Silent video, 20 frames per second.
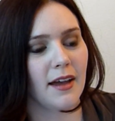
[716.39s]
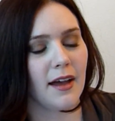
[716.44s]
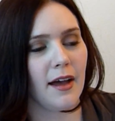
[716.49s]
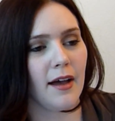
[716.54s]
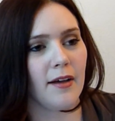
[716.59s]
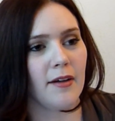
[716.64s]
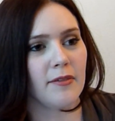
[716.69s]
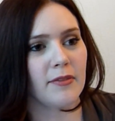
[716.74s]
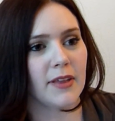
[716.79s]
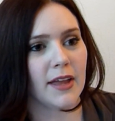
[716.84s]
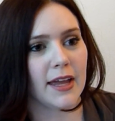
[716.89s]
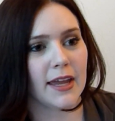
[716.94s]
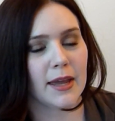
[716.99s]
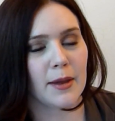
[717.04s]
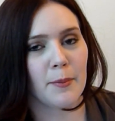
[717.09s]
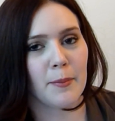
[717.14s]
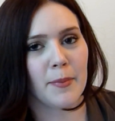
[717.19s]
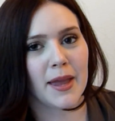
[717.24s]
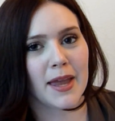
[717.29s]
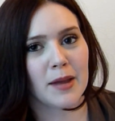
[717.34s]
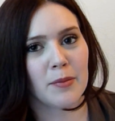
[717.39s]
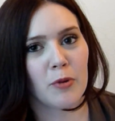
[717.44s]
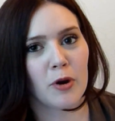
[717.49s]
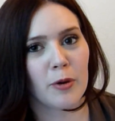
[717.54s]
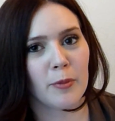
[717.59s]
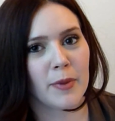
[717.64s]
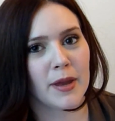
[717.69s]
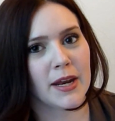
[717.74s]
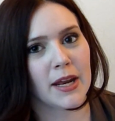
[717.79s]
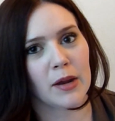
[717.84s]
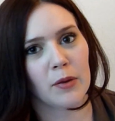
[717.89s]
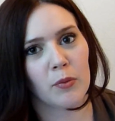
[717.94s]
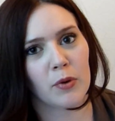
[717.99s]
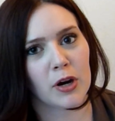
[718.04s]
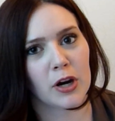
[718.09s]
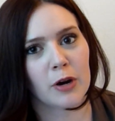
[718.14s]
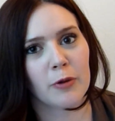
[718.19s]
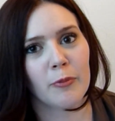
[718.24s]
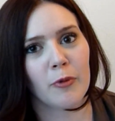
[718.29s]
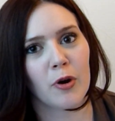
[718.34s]
of like make more money,
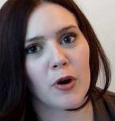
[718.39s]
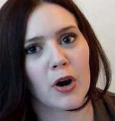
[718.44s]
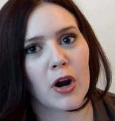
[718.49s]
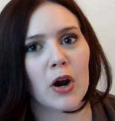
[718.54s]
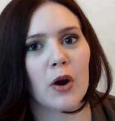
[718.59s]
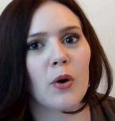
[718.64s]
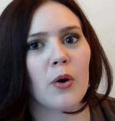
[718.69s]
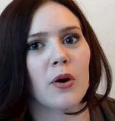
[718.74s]
work more,